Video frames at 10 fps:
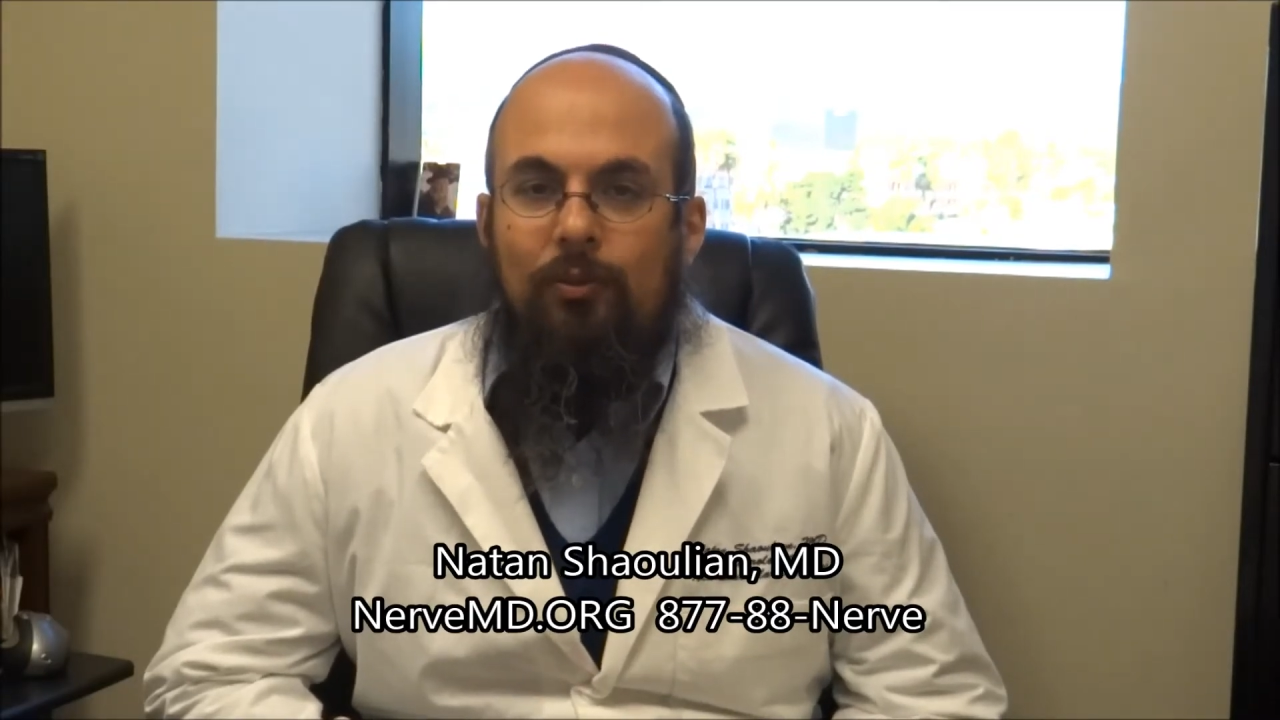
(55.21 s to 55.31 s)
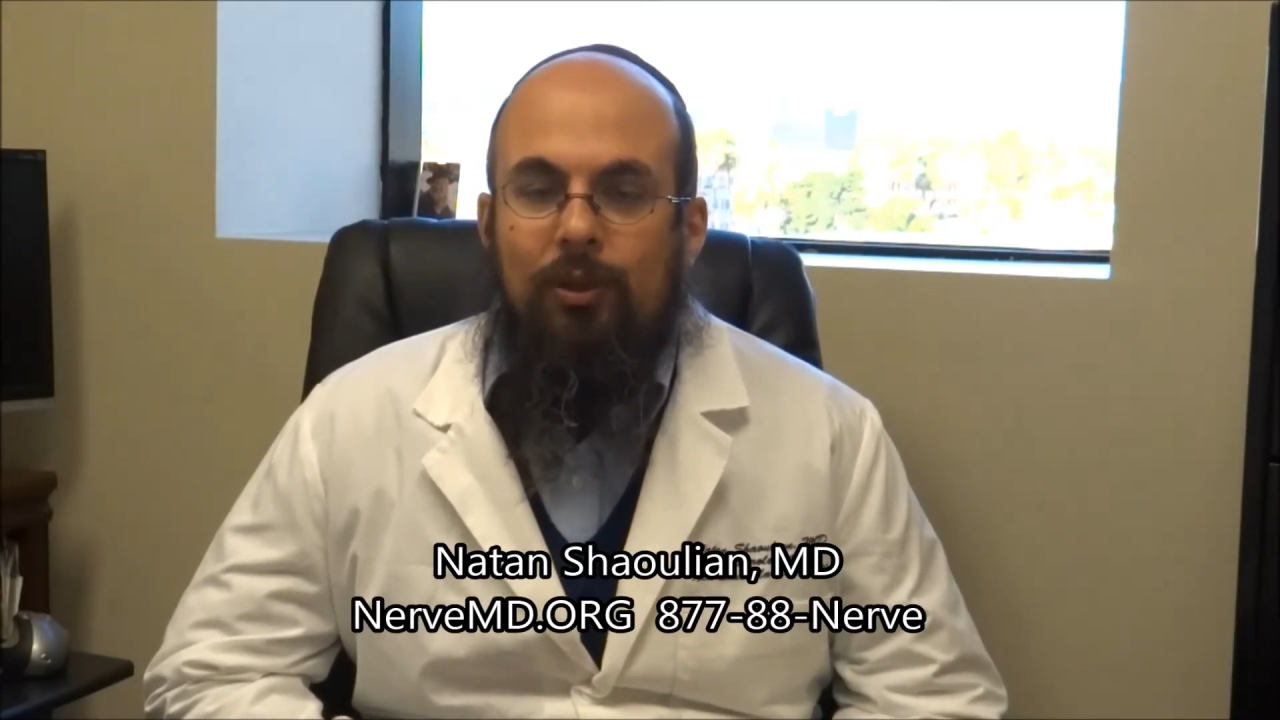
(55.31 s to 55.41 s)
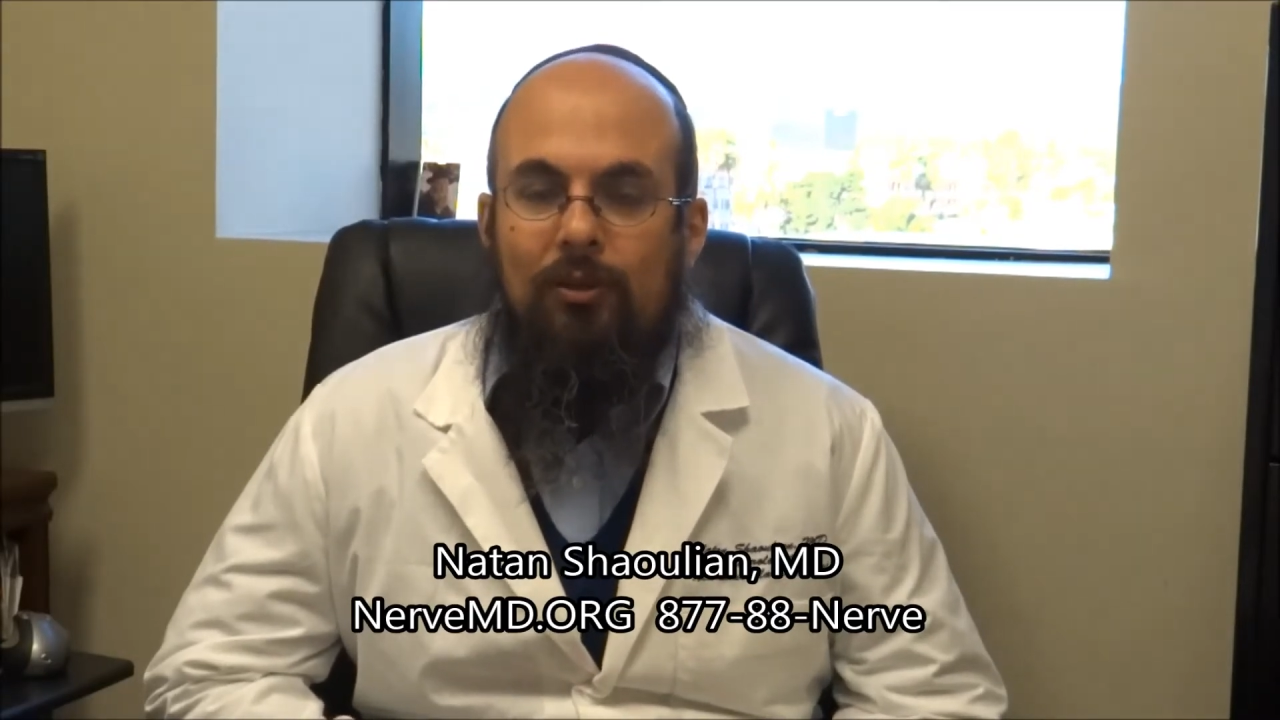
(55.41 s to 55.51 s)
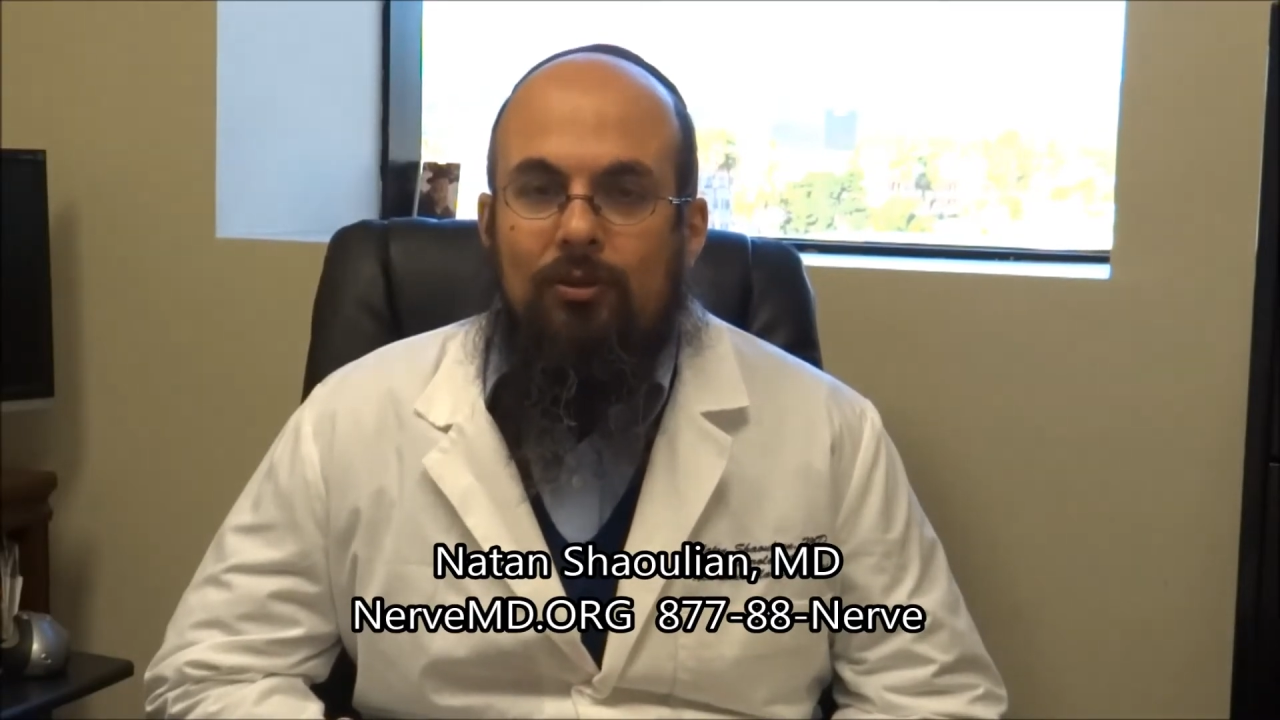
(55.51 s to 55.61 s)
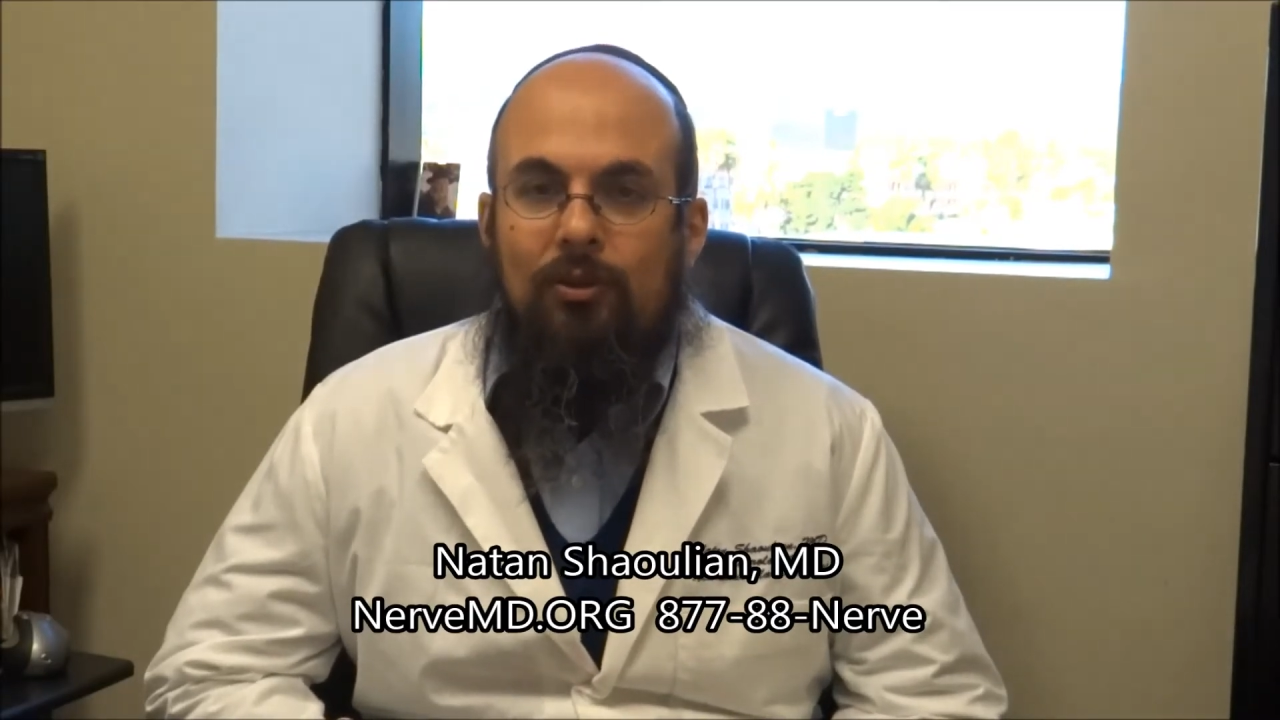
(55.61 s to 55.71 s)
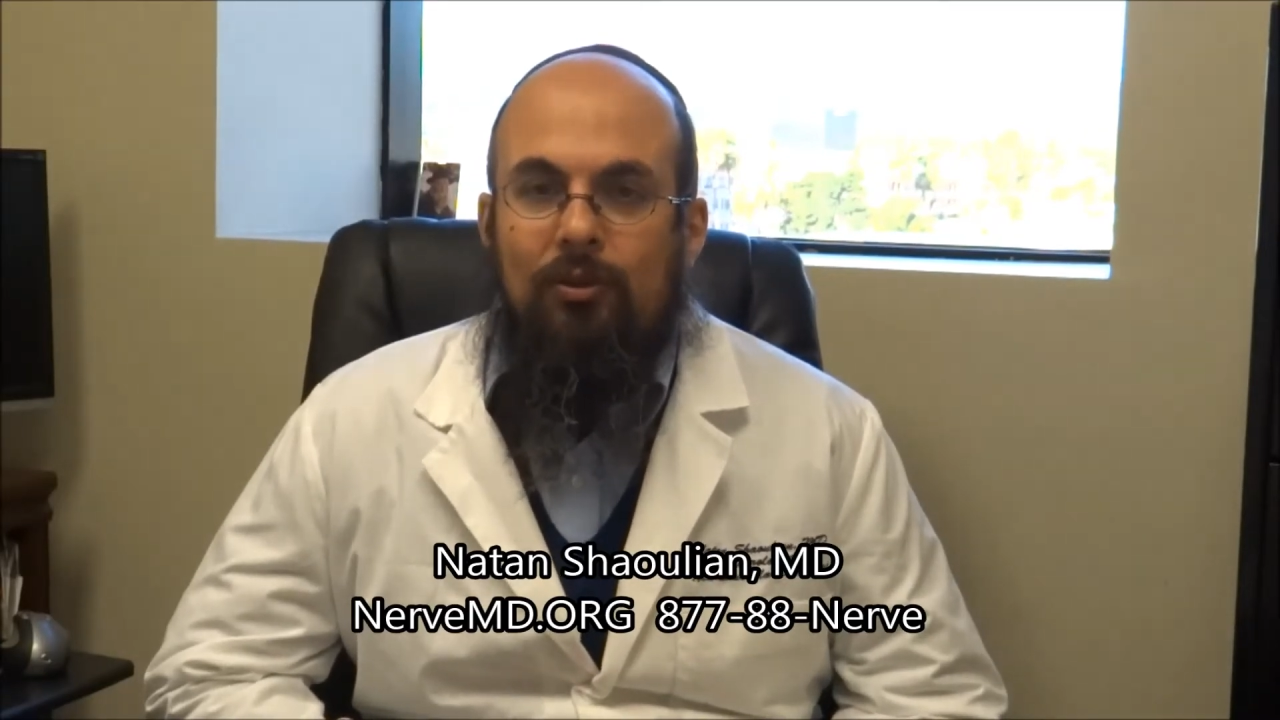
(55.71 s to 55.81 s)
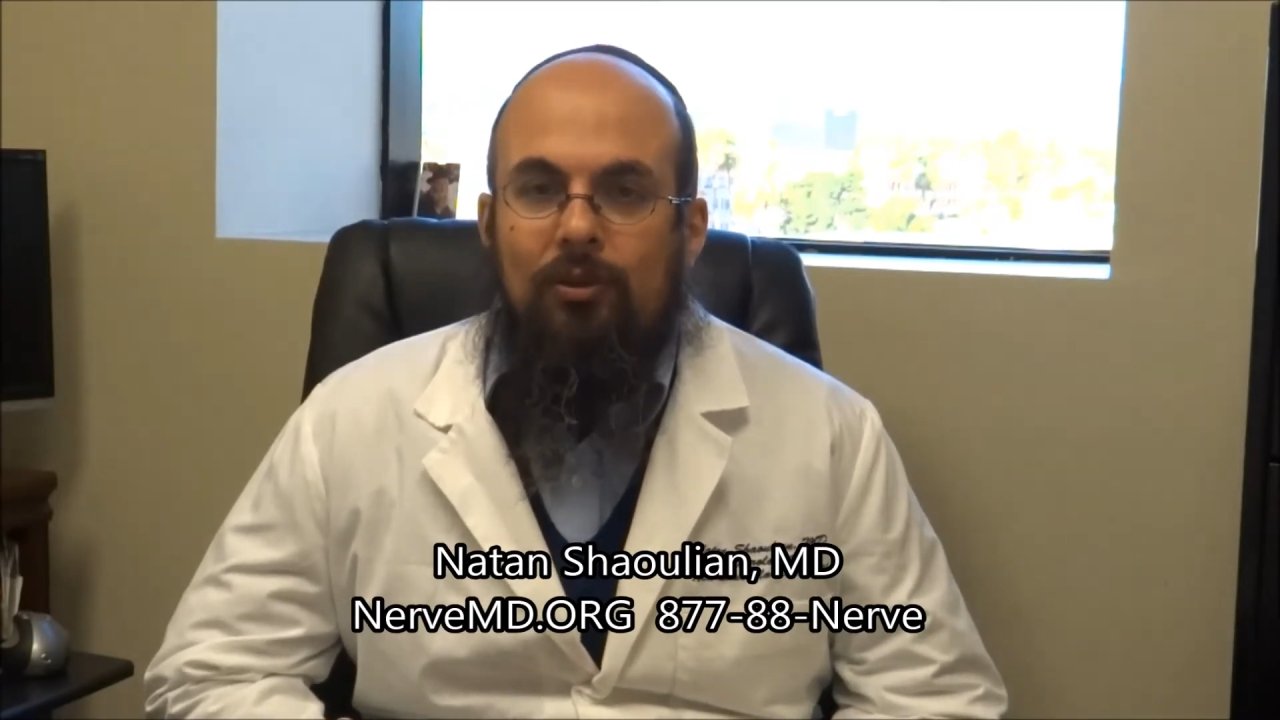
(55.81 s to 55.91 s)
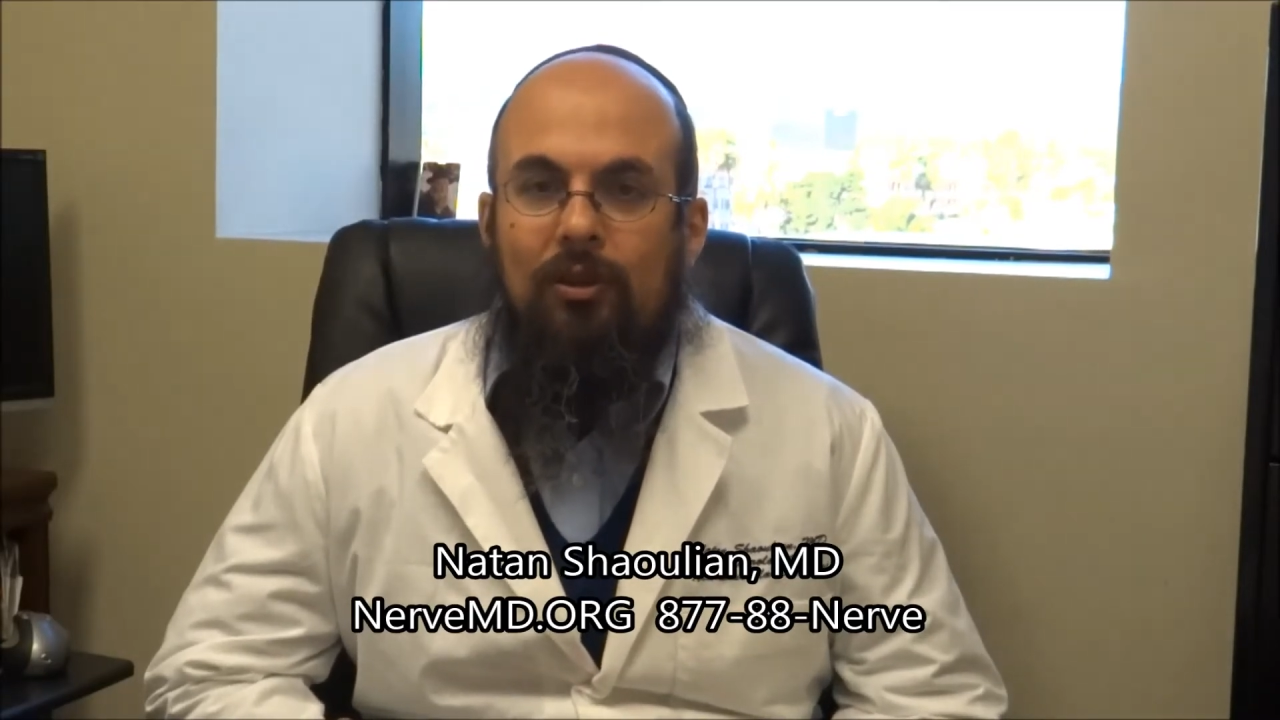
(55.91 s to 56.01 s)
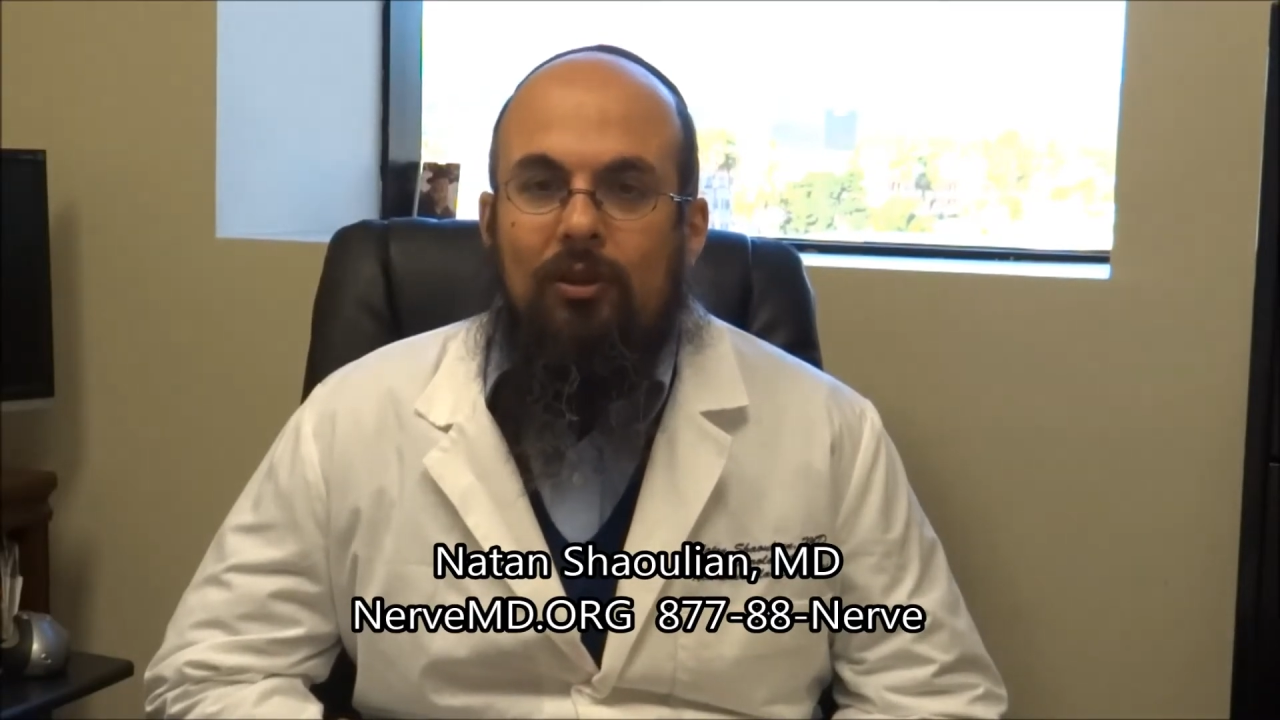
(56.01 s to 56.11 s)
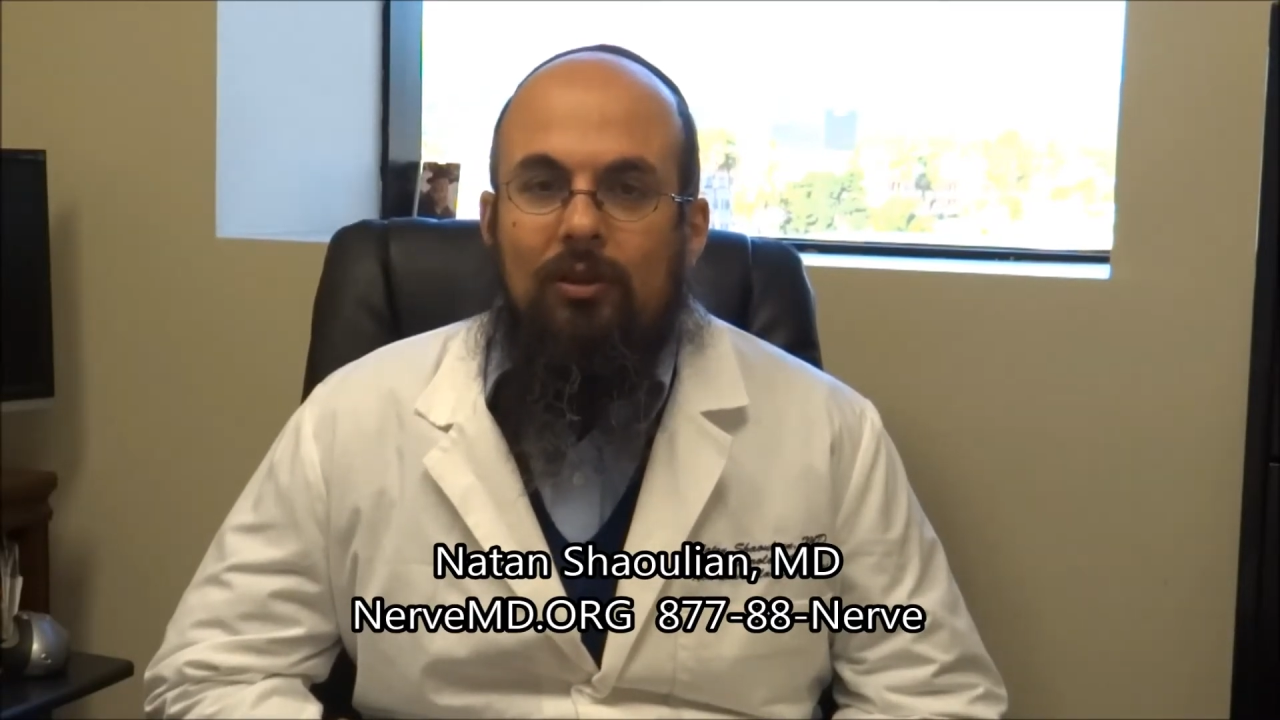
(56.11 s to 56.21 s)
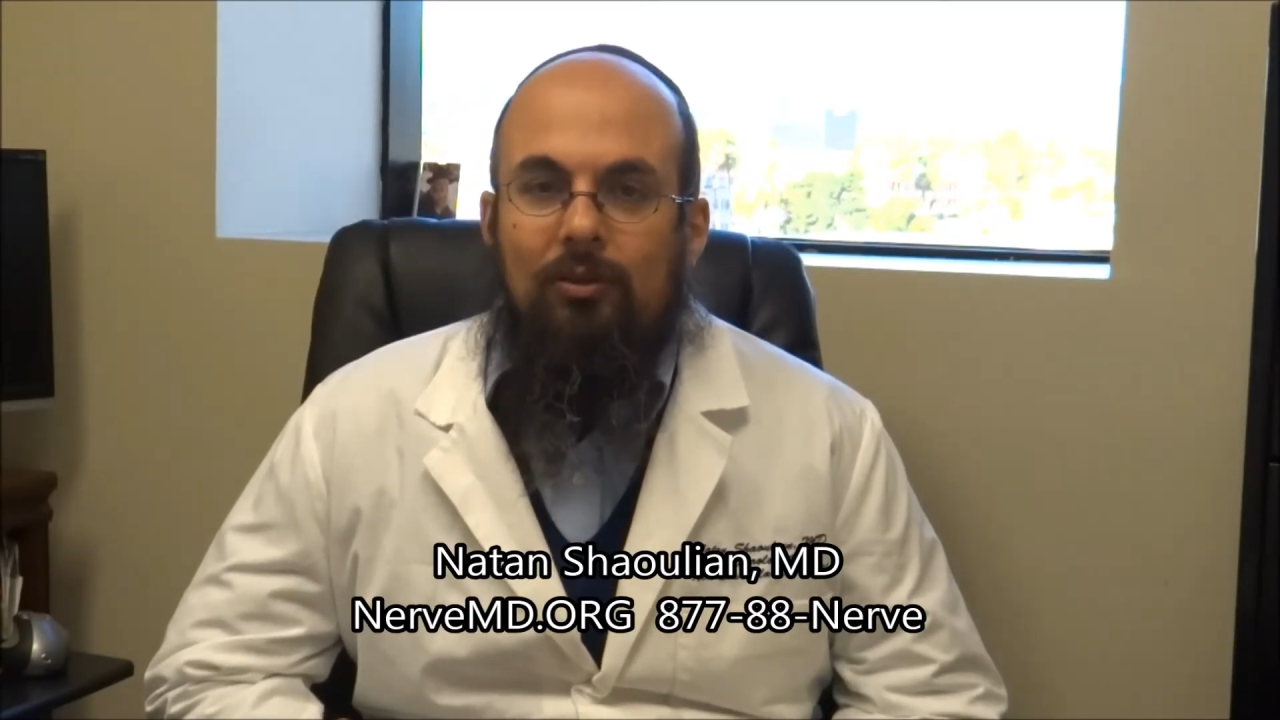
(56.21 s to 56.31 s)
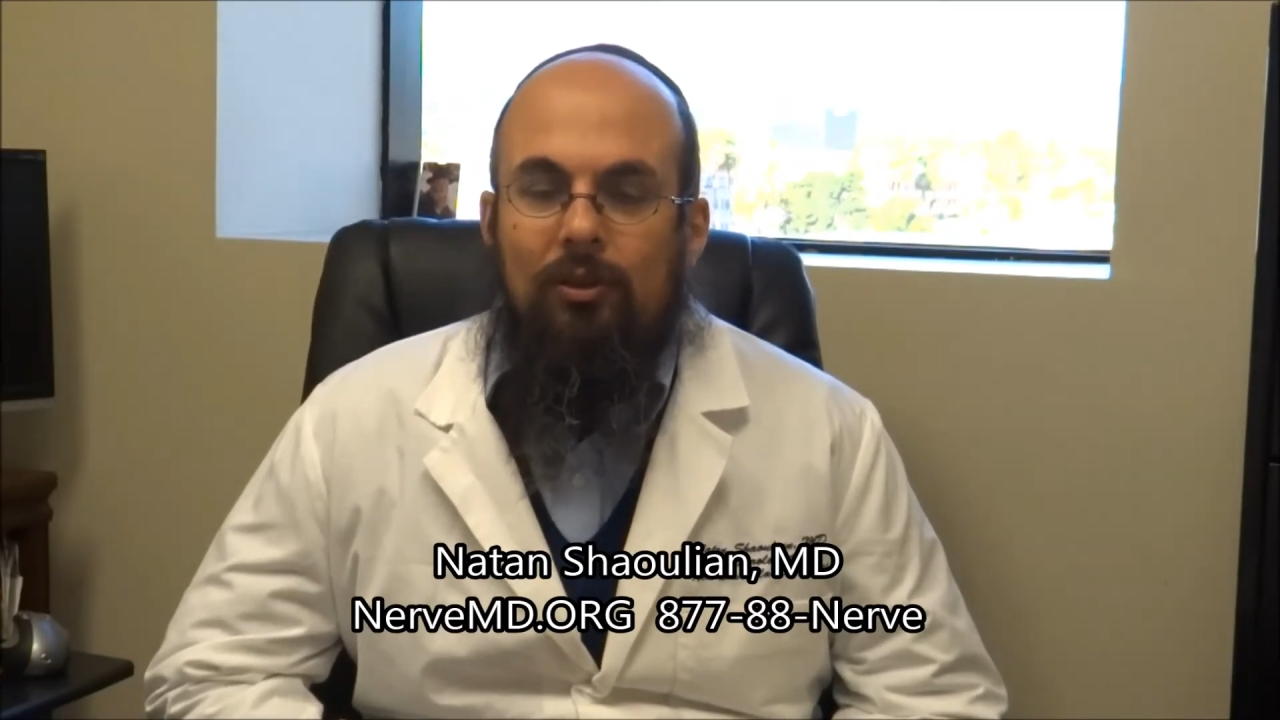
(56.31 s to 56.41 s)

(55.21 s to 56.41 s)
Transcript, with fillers: the prednisone or the